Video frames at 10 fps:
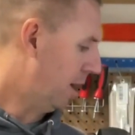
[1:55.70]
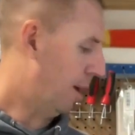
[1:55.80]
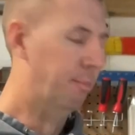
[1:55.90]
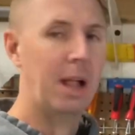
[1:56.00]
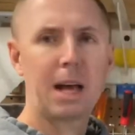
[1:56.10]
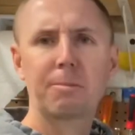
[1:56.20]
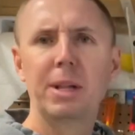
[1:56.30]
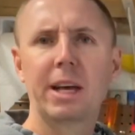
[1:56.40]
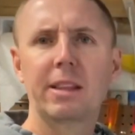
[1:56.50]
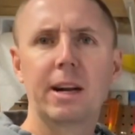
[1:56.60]
block
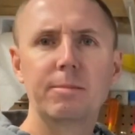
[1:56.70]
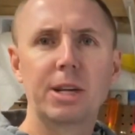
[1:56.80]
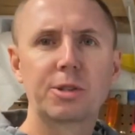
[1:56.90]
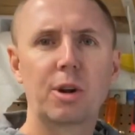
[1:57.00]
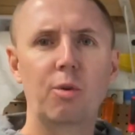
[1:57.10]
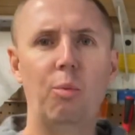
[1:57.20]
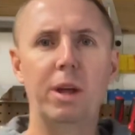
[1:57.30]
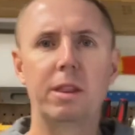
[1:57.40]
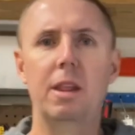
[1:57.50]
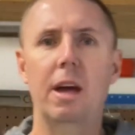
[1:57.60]
plane that I'm not sure
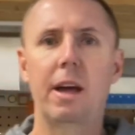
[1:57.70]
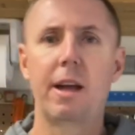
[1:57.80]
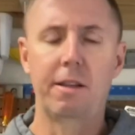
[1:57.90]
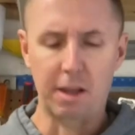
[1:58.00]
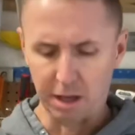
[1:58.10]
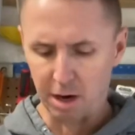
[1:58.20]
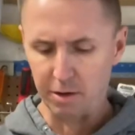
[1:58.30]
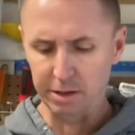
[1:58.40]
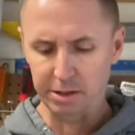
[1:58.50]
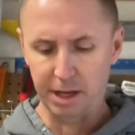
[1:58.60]
what the year
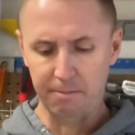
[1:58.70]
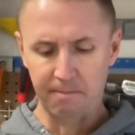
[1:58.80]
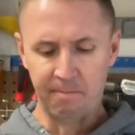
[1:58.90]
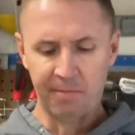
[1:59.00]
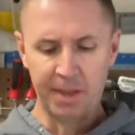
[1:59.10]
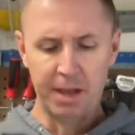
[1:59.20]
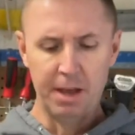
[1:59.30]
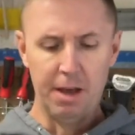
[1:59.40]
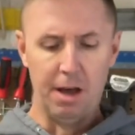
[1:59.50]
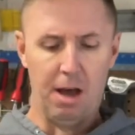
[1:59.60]
is yet.
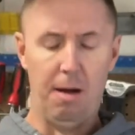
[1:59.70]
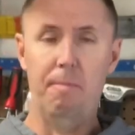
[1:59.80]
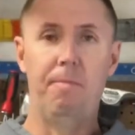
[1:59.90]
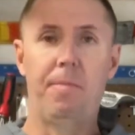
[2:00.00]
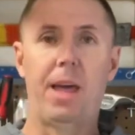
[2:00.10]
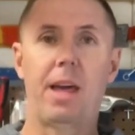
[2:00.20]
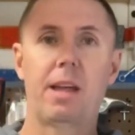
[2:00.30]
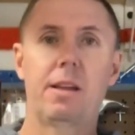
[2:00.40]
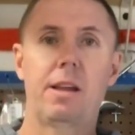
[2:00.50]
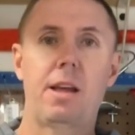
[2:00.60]

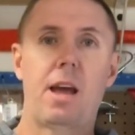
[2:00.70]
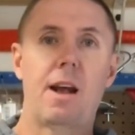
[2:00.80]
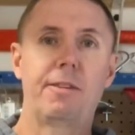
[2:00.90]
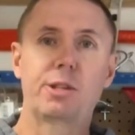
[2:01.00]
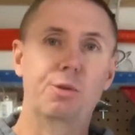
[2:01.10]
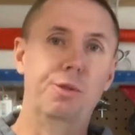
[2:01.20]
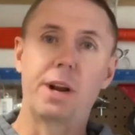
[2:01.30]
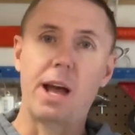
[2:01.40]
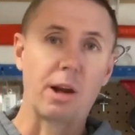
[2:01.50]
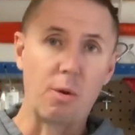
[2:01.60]
And every tool that
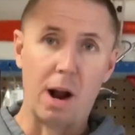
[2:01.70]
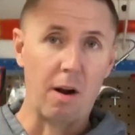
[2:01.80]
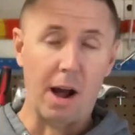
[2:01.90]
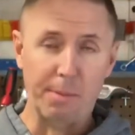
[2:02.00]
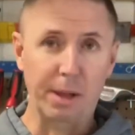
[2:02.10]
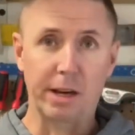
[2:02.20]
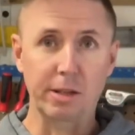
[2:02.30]
I acquire, I plan on